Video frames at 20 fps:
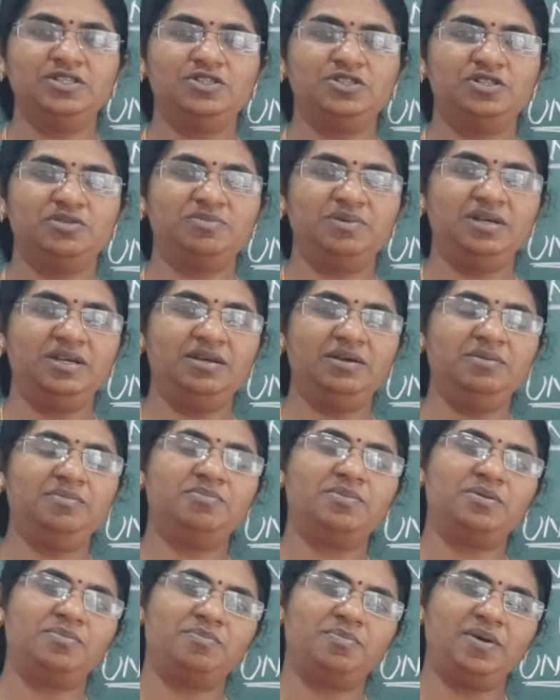should be
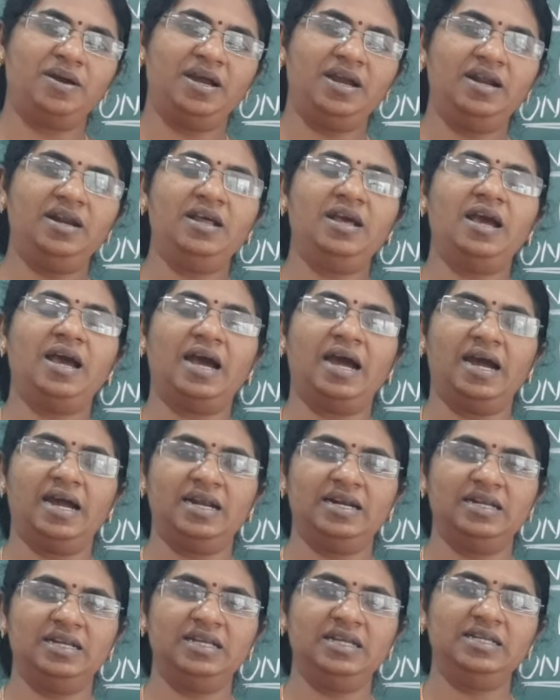prepared
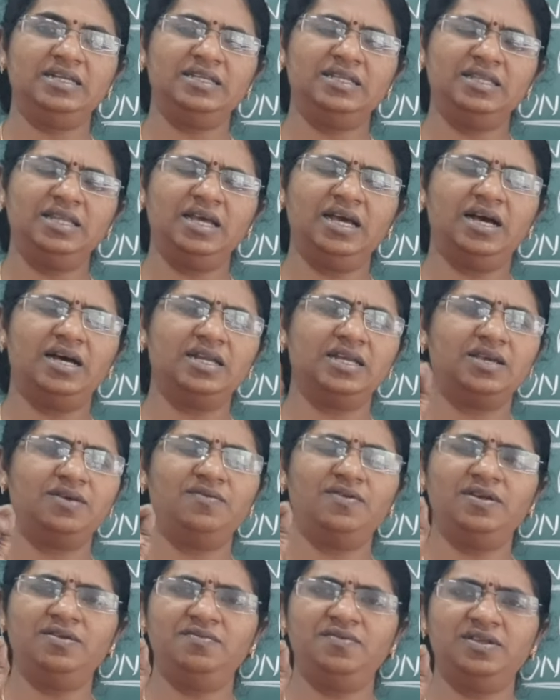and they are
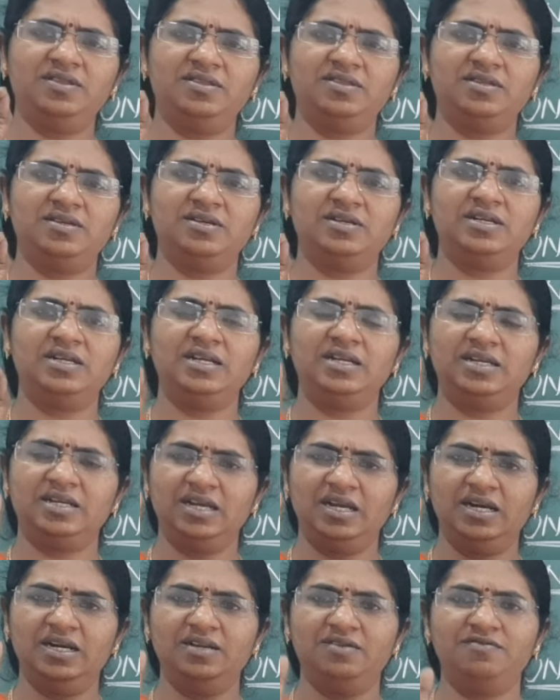given with the
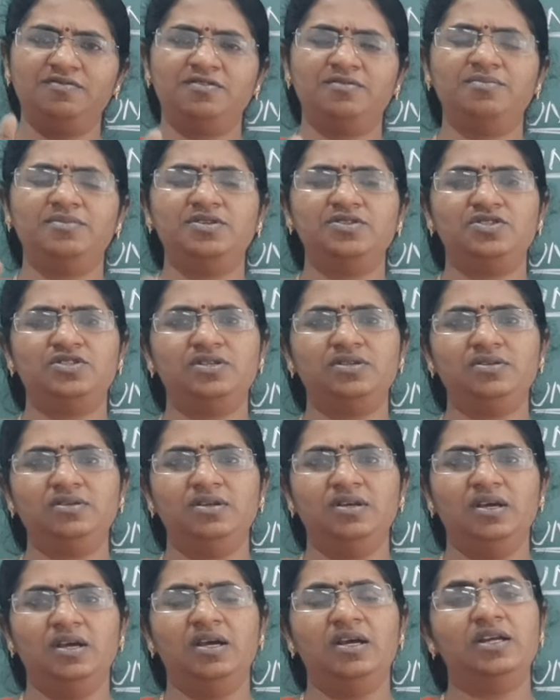detailed
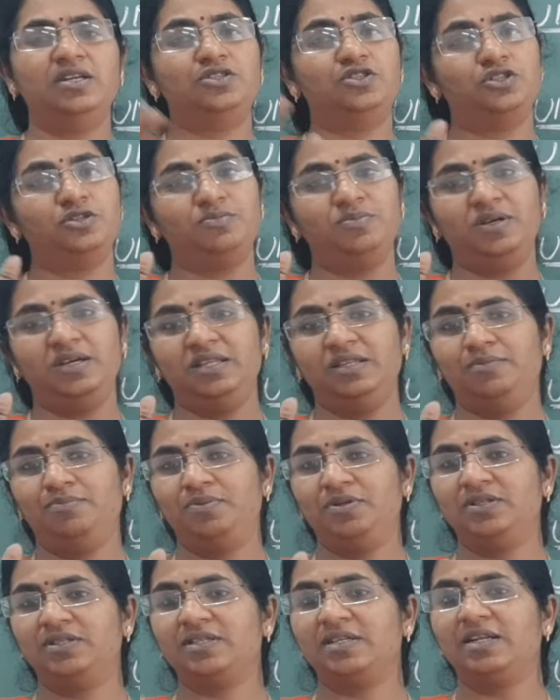information. It should be in the
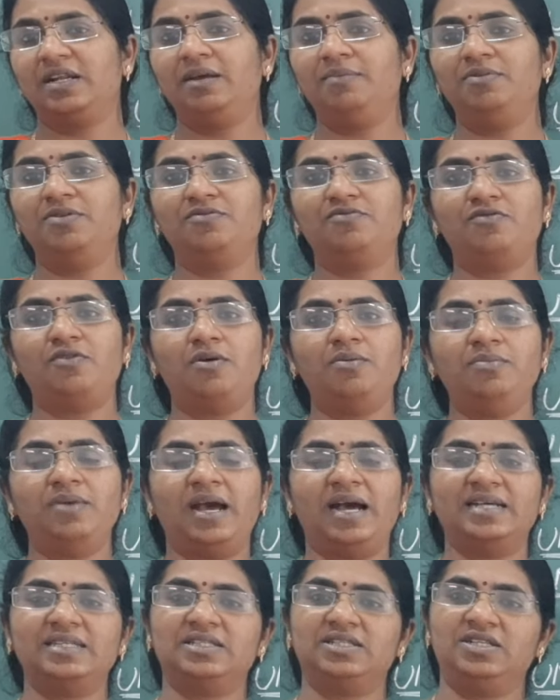prescribed form
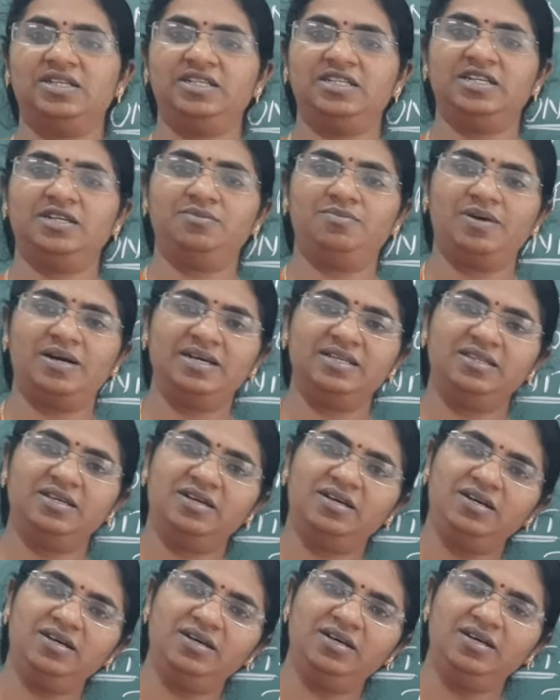as stated by the
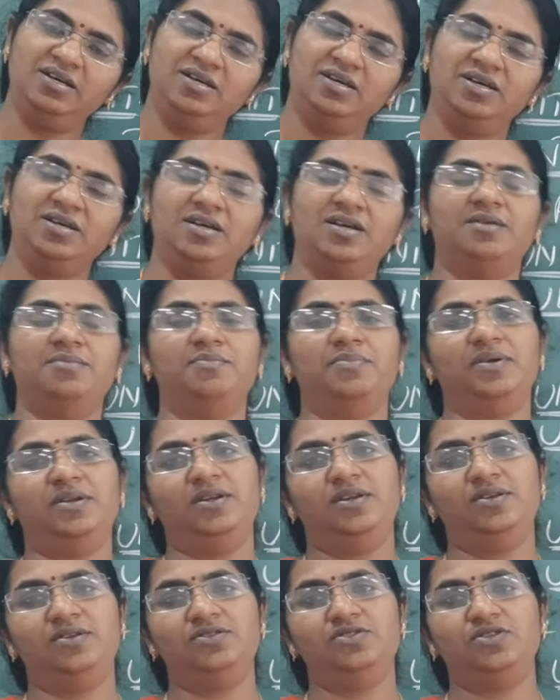company
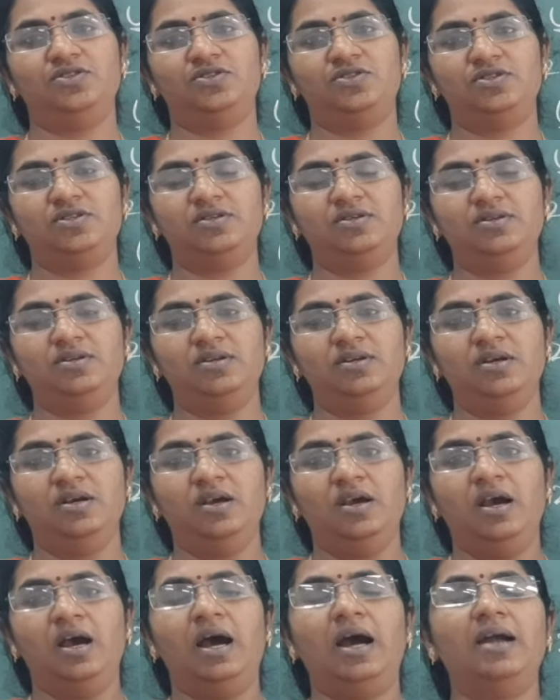register.
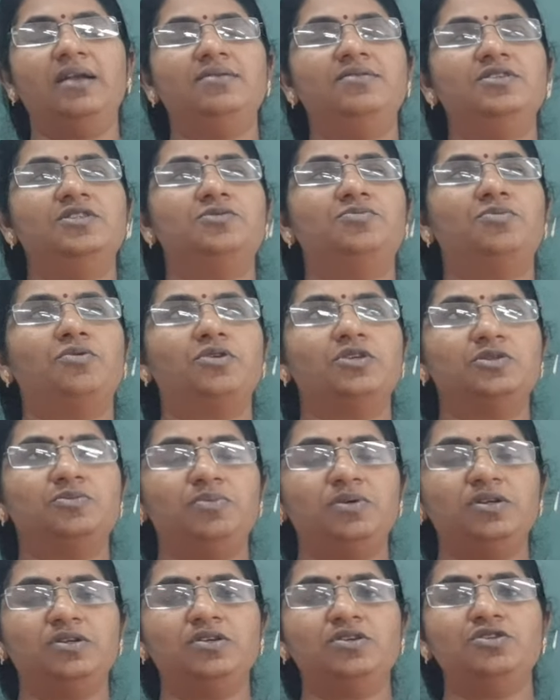And this
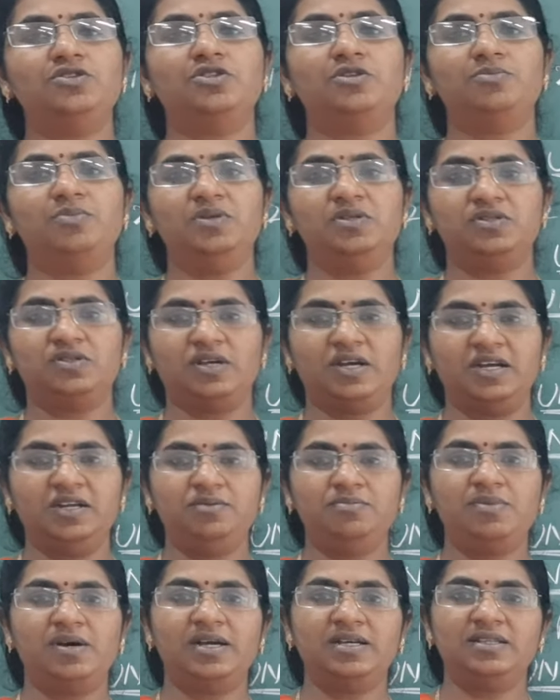prospectus should be
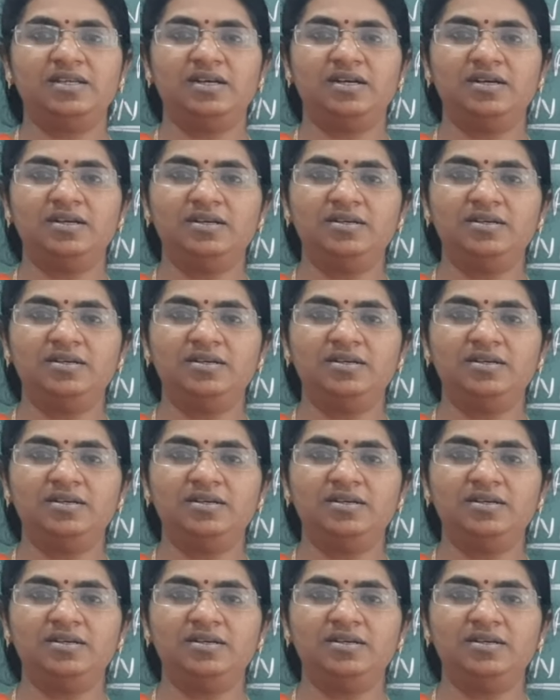signed by the